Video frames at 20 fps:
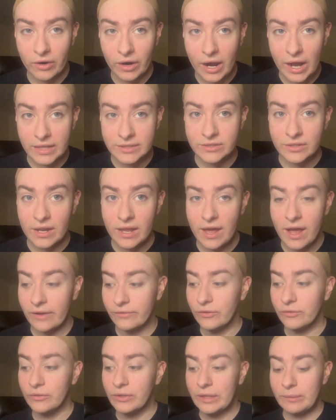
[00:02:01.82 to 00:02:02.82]
hasn't ever
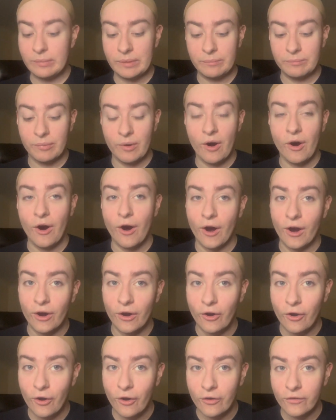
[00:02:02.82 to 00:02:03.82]
really been part
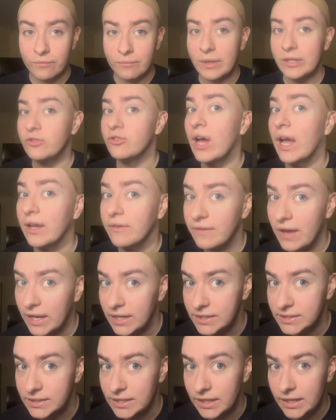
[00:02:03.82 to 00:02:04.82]
of my drag
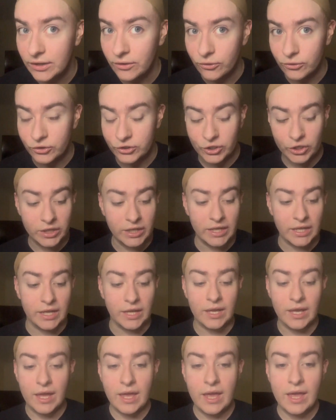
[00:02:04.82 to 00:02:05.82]
fantasy or journey
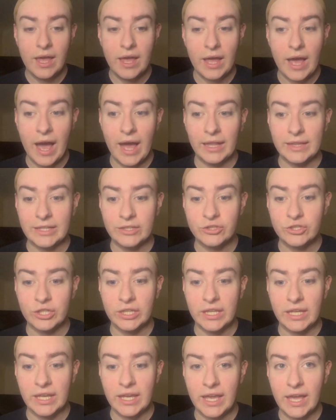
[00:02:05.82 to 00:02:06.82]
at
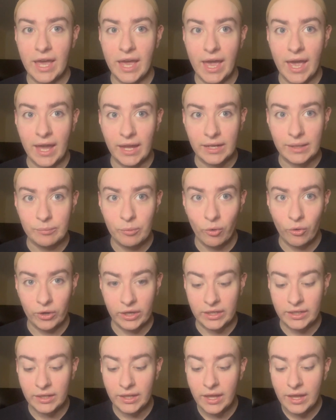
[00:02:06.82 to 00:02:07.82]
literally any
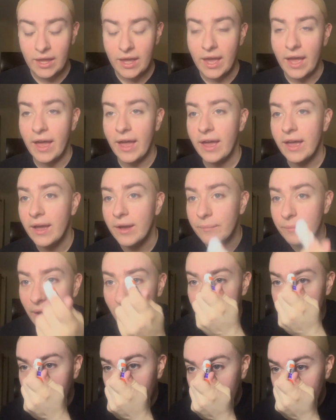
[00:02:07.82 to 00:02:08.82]
point.
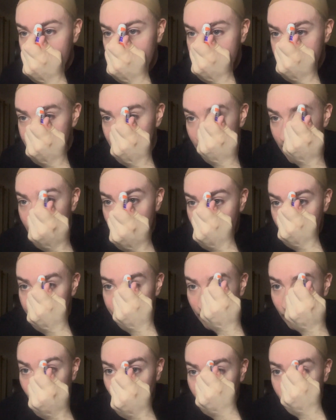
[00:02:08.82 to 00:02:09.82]
And that is
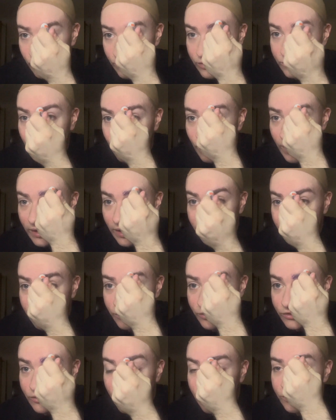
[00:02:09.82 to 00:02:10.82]
because when I first
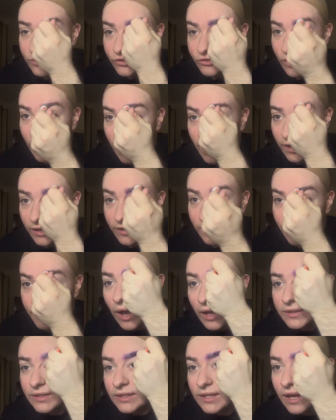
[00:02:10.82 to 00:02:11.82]
started drag, I
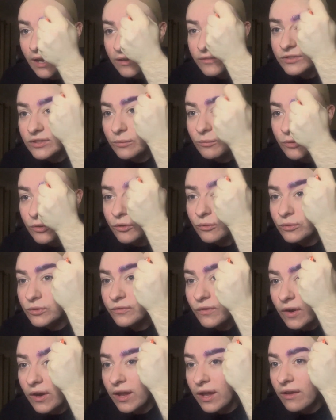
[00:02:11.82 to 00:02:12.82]
did have someone who was
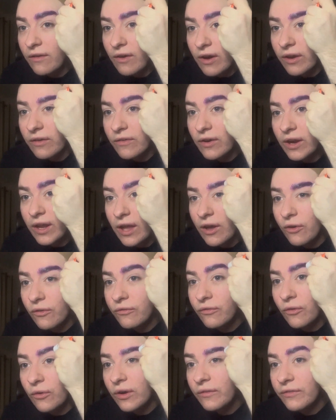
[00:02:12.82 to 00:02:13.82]
very, very, very
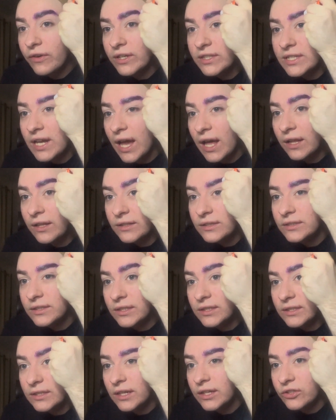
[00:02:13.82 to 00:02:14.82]
helpful and very
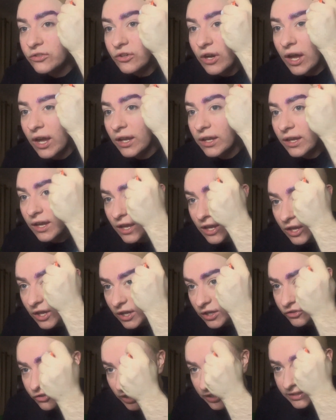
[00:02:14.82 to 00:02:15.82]
talented at drag,
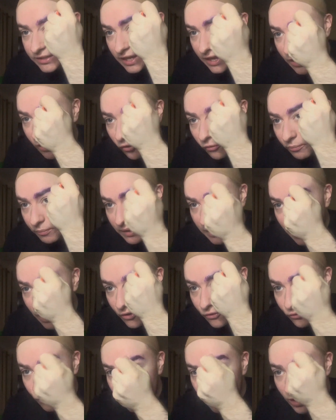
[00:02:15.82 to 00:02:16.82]
trying to help me out